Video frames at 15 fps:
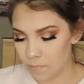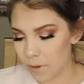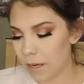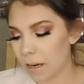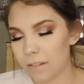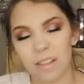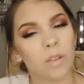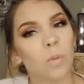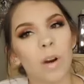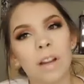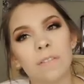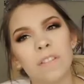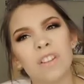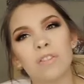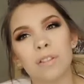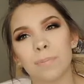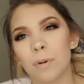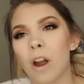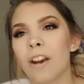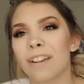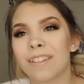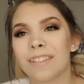because it's one of those
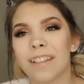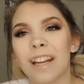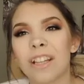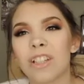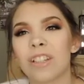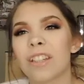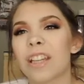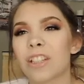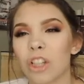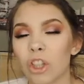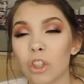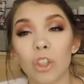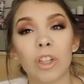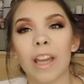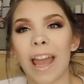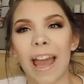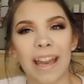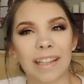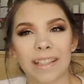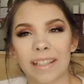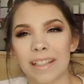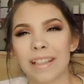products that I just like to look
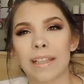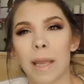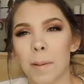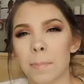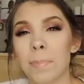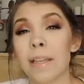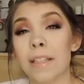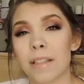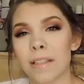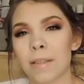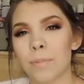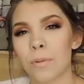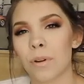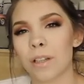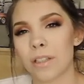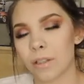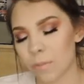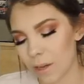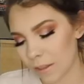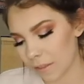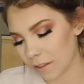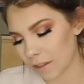at and be disappointed
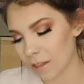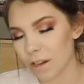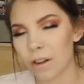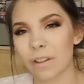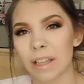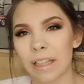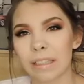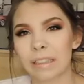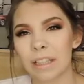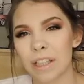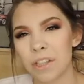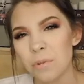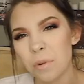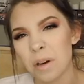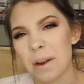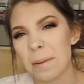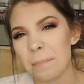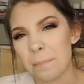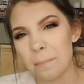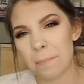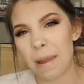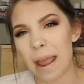with, you know, like, you are a
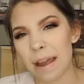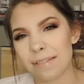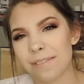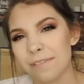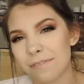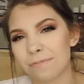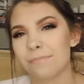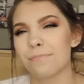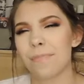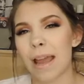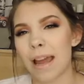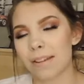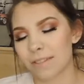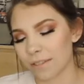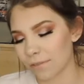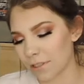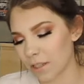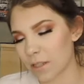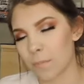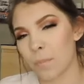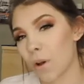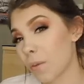massive
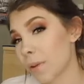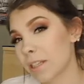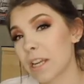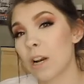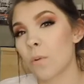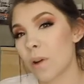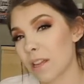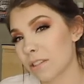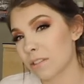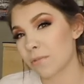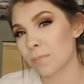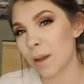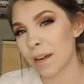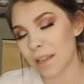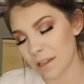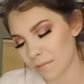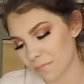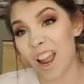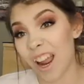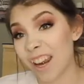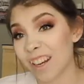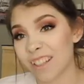disappointment and a waste of money.
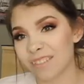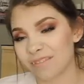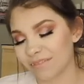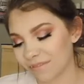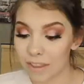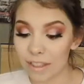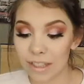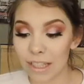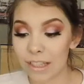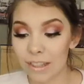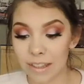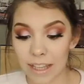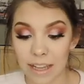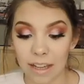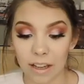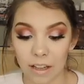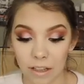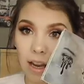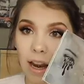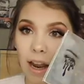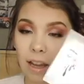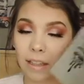I hate it. This is the
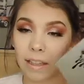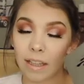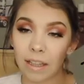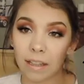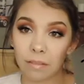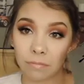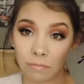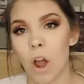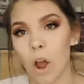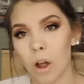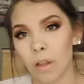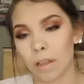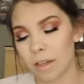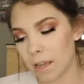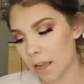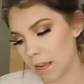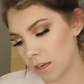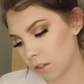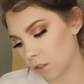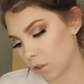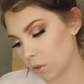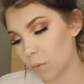Kylie
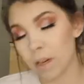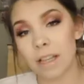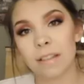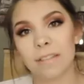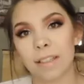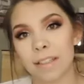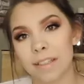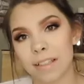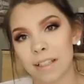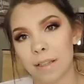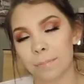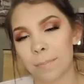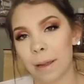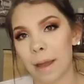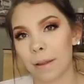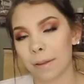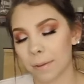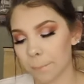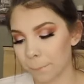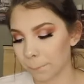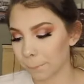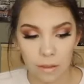Holiday 2016
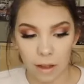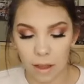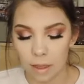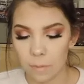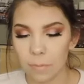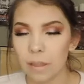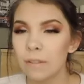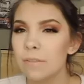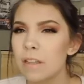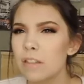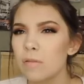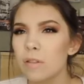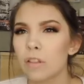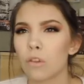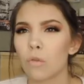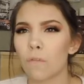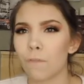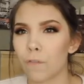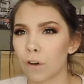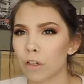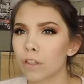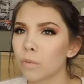palette. I believe this was the
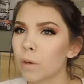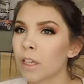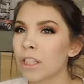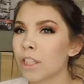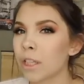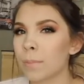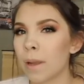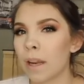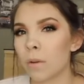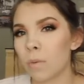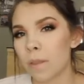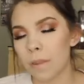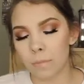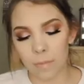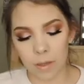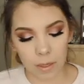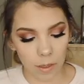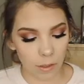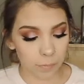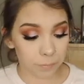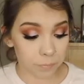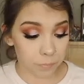first one she made with a
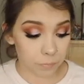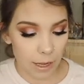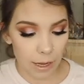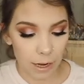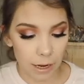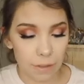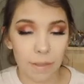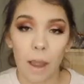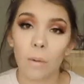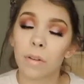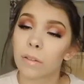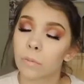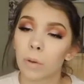mirror, and that was